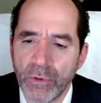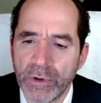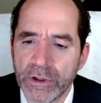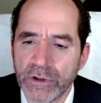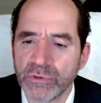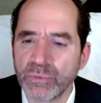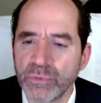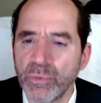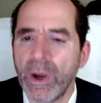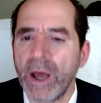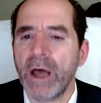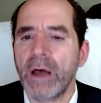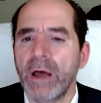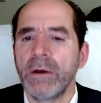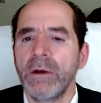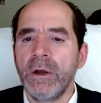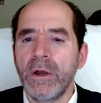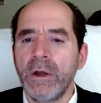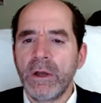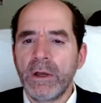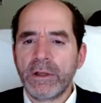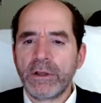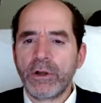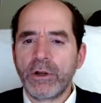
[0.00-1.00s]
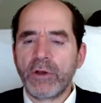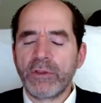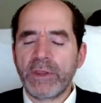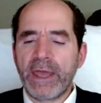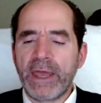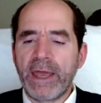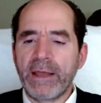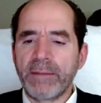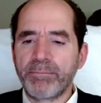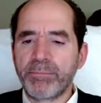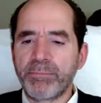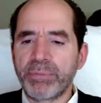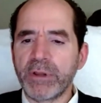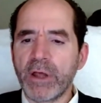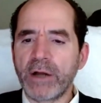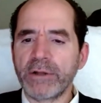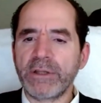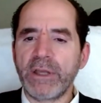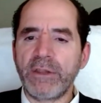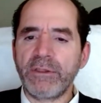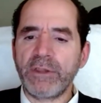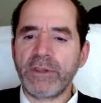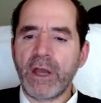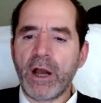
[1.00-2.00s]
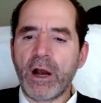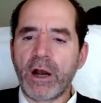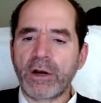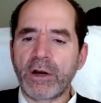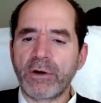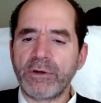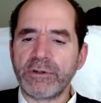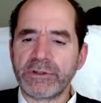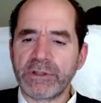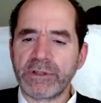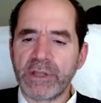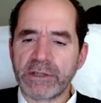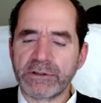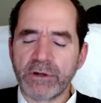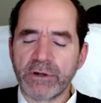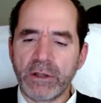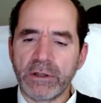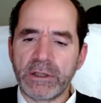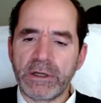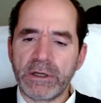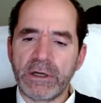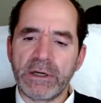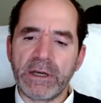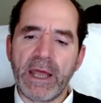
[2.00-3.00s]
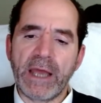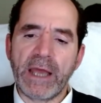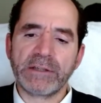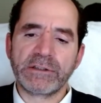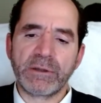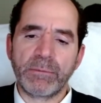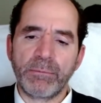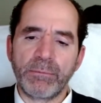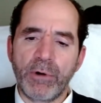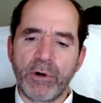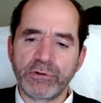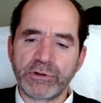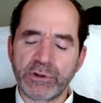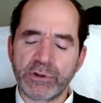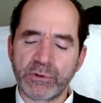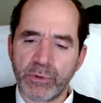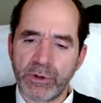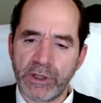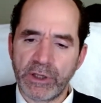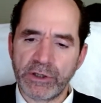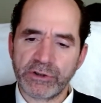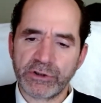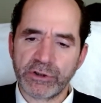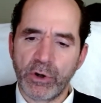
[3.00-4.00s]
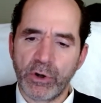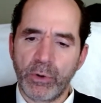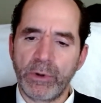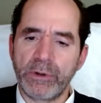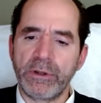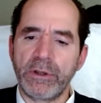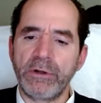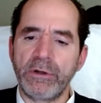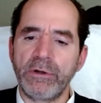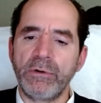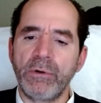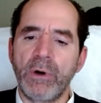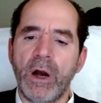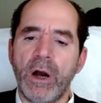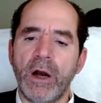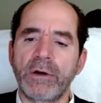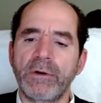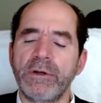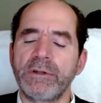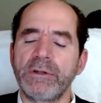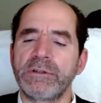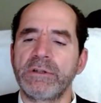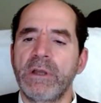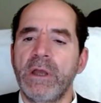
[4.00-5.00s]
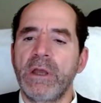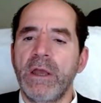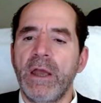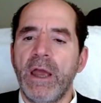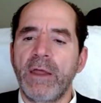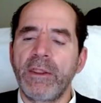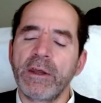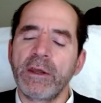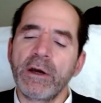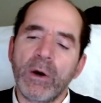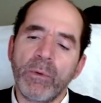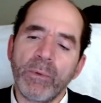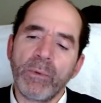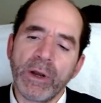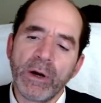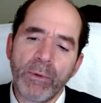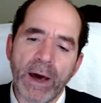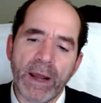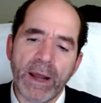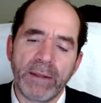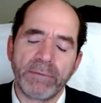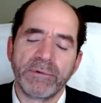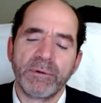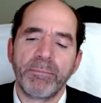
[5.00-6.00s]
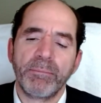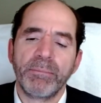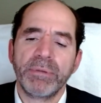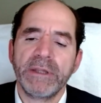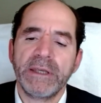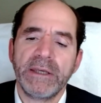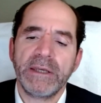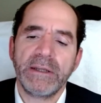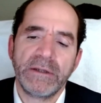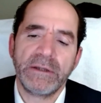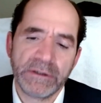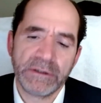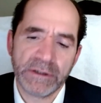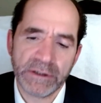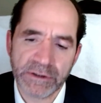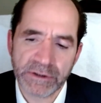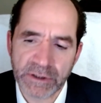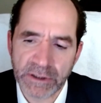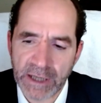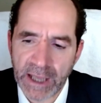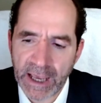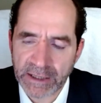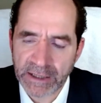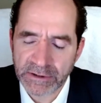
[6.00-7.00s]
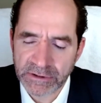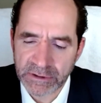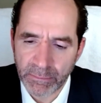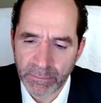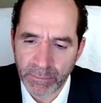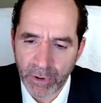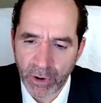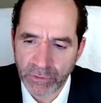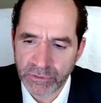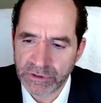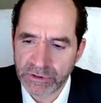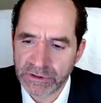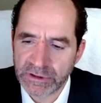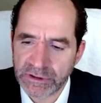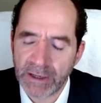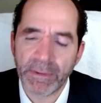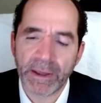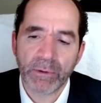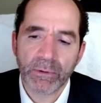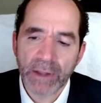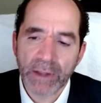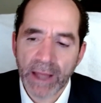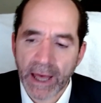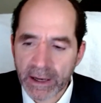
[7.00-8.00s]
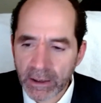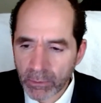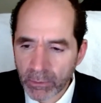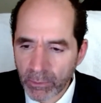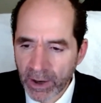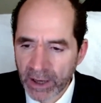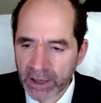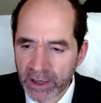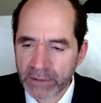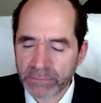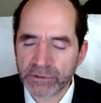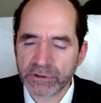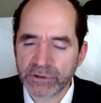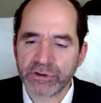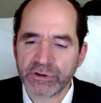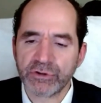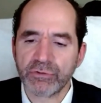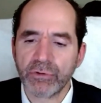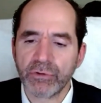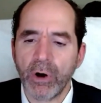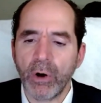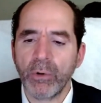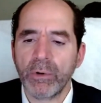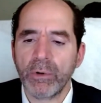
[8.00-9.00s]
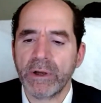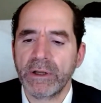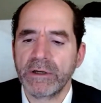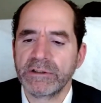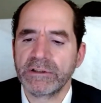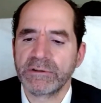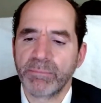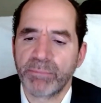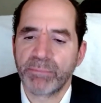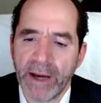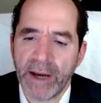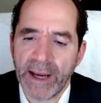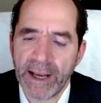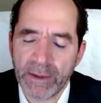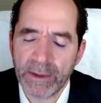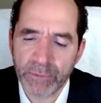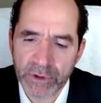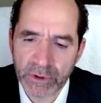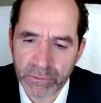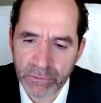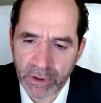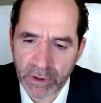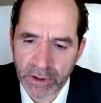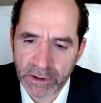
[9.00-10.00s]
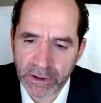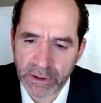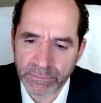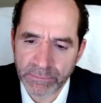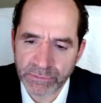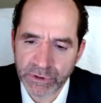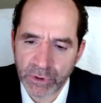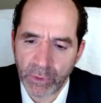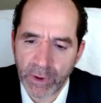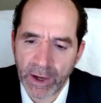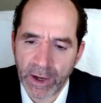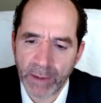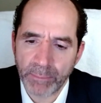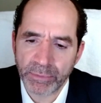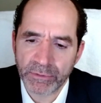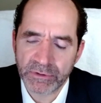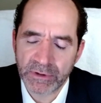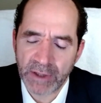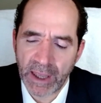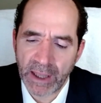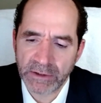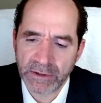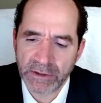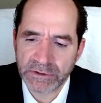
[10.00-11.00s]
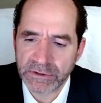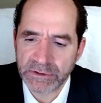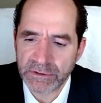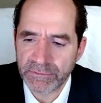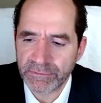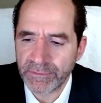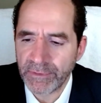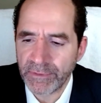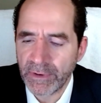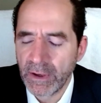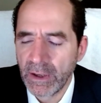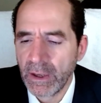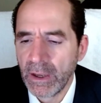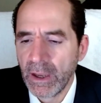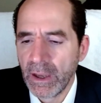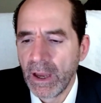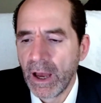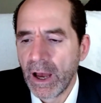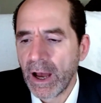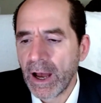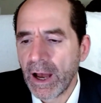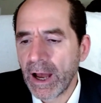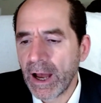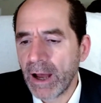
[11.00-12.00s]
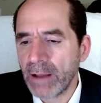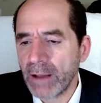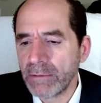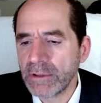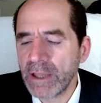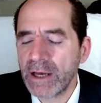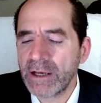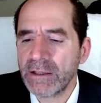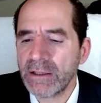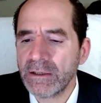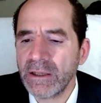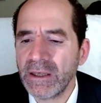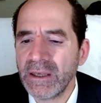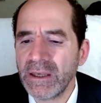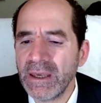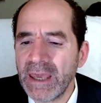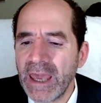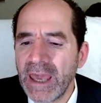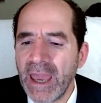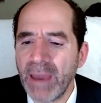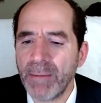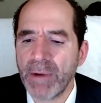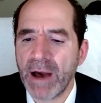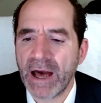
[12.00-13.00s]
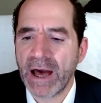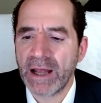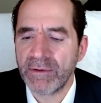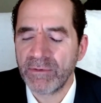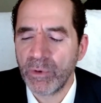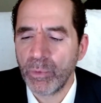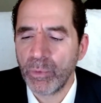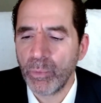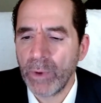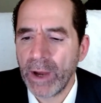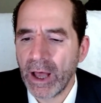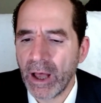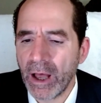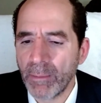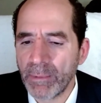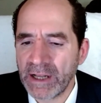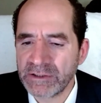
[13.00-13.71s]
And he goes, "Well, they had plugged in the arteries. That's called an anastomosis, where they sew in the new arteries. And they go, 'We don't want him to bleed. It is anastomosis.' I'm like, "Well, I don't want him to stroke in his brain when you're running him so hypotensive." Luckily, he came out of it well.